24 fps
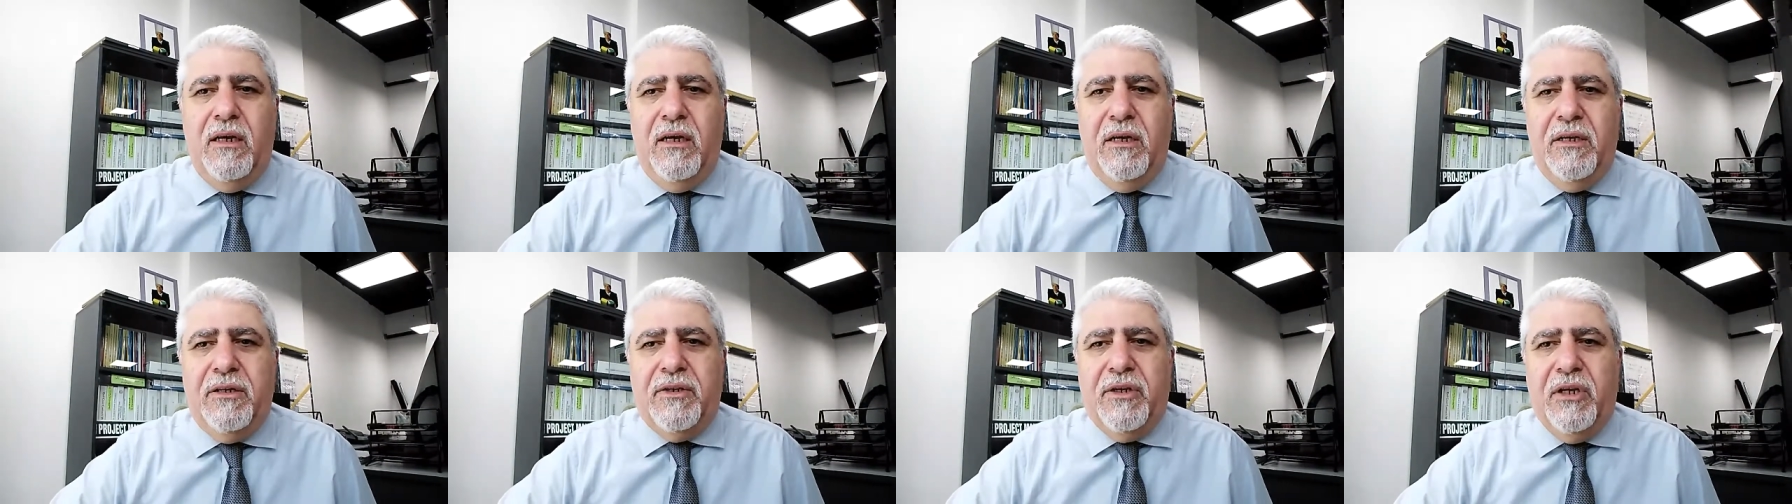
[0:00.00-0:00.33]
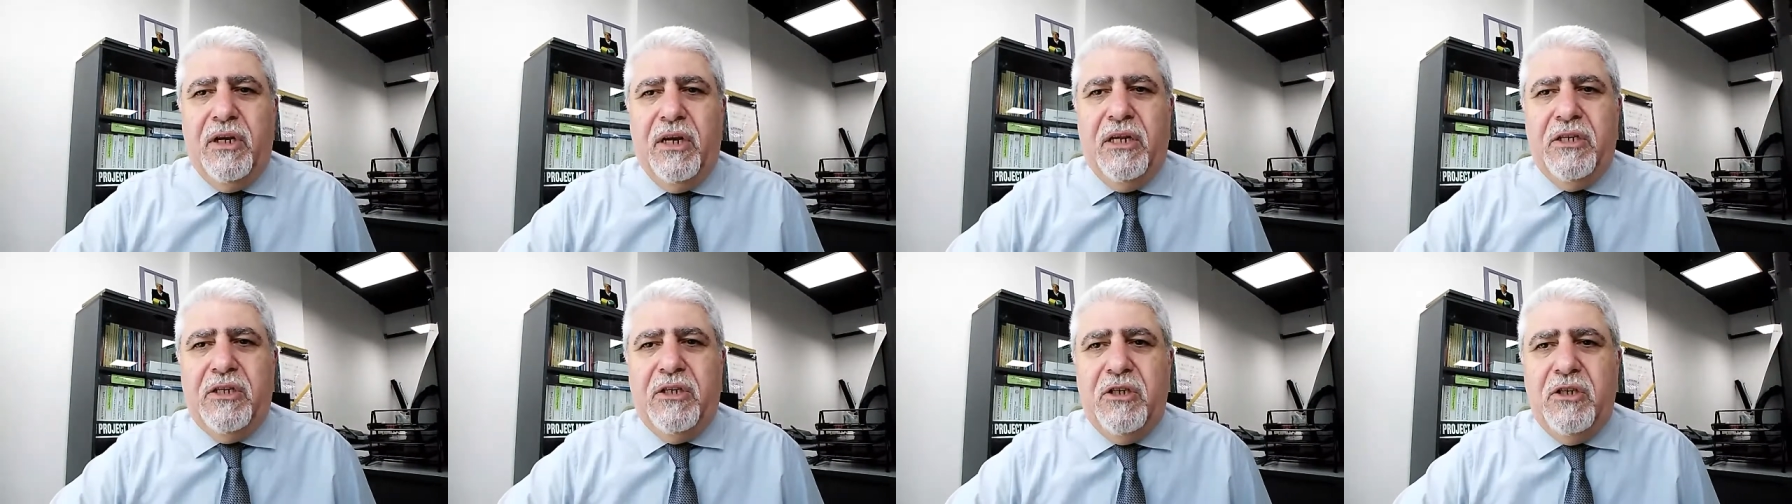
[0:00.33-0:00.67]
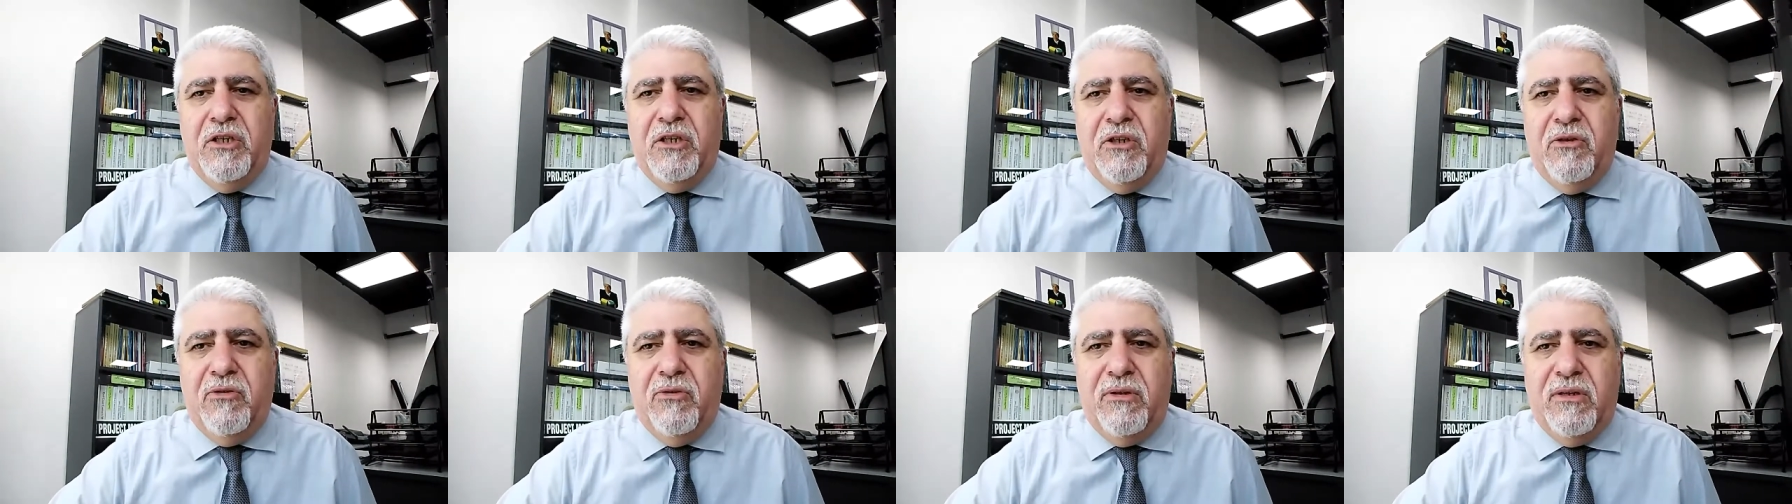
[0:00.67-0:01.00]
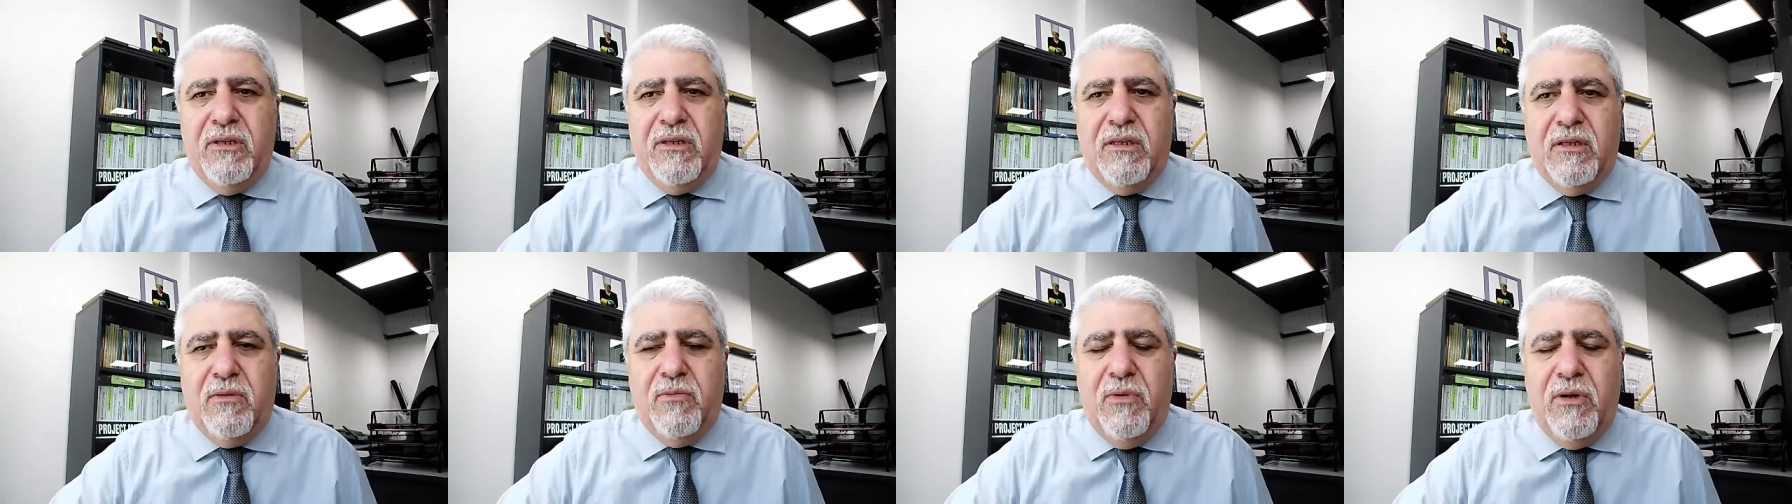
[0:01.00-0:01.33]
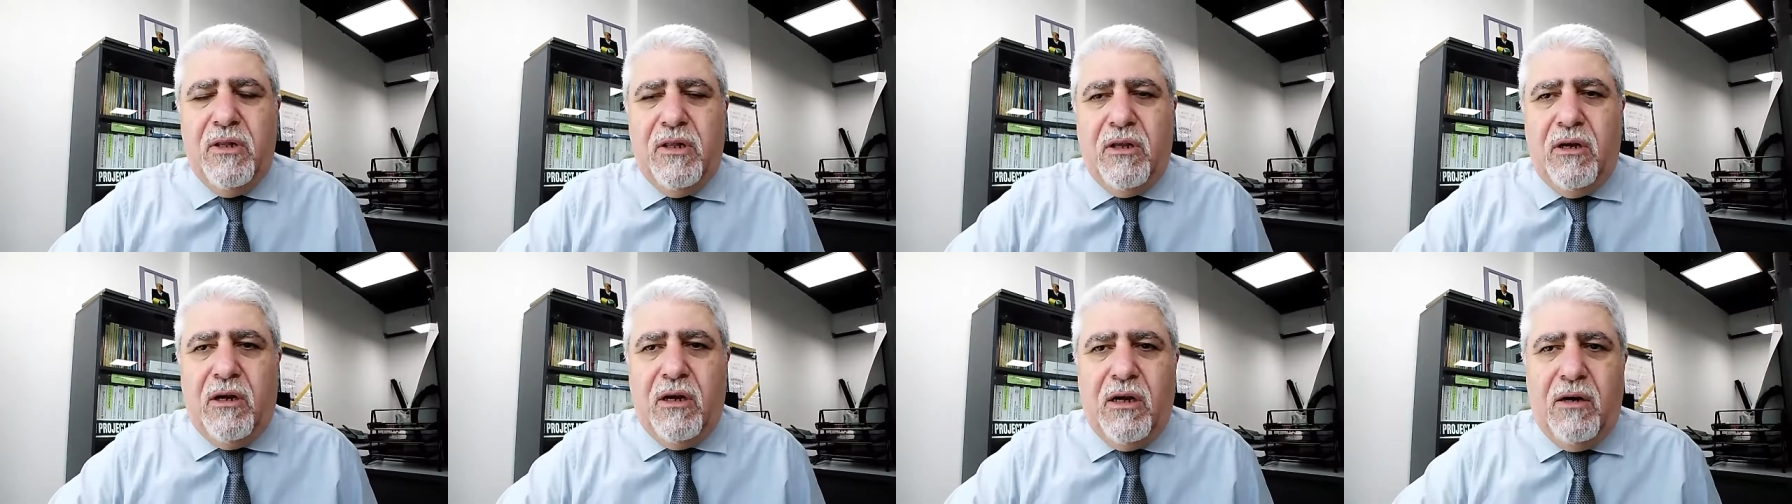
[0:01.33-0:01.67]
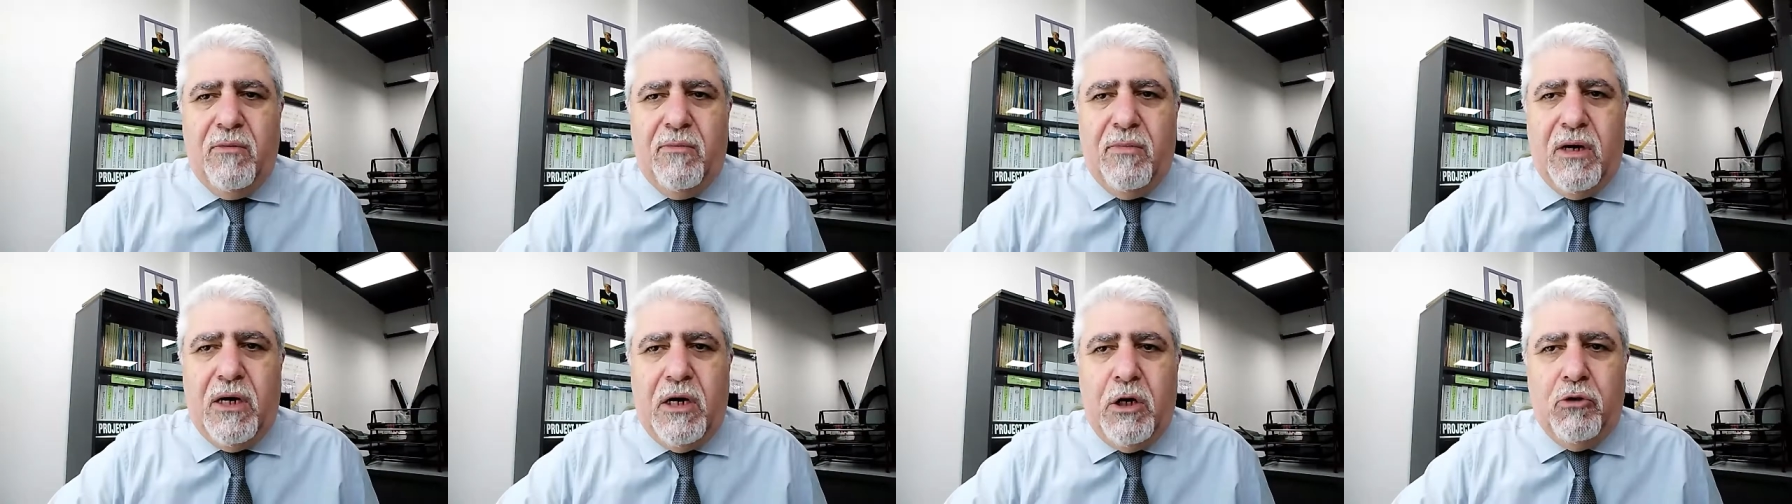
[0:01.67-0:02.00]
in relation to this, we'll talk
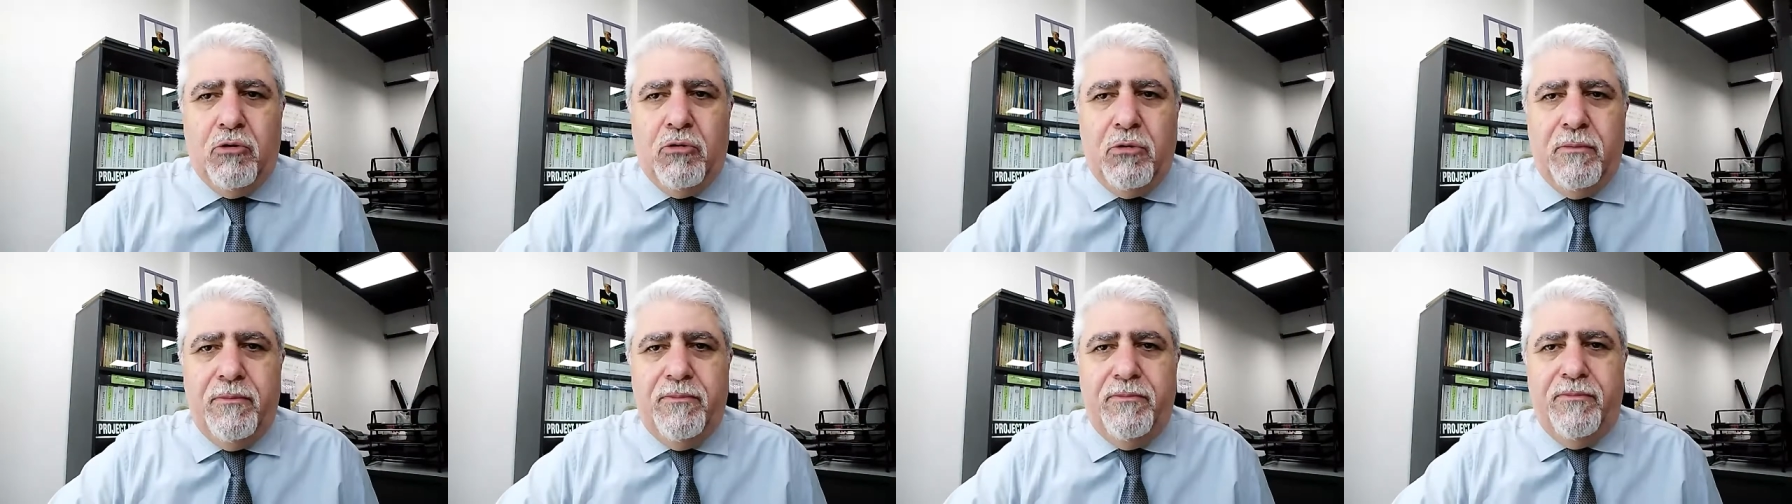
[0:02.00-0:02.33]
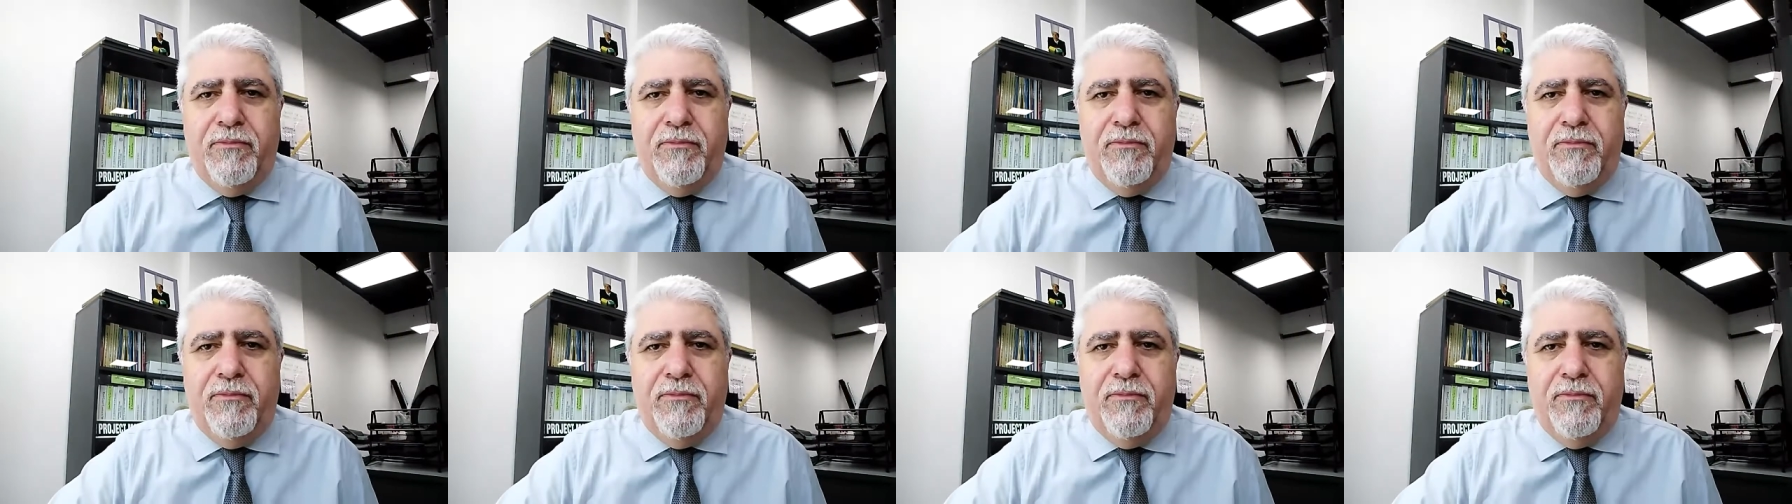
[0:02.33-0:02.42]
about